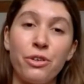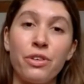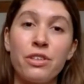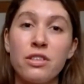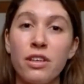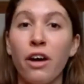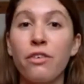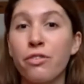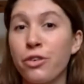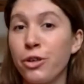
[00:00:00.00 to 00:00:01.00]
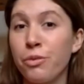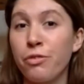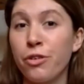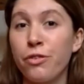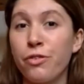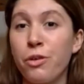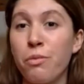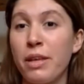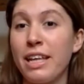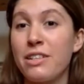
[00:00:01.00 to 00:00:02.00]
the staff room for a few
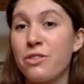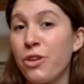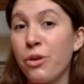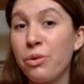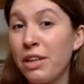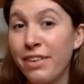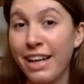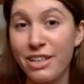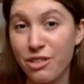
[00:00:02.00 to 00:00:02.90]
minutes, no one even has to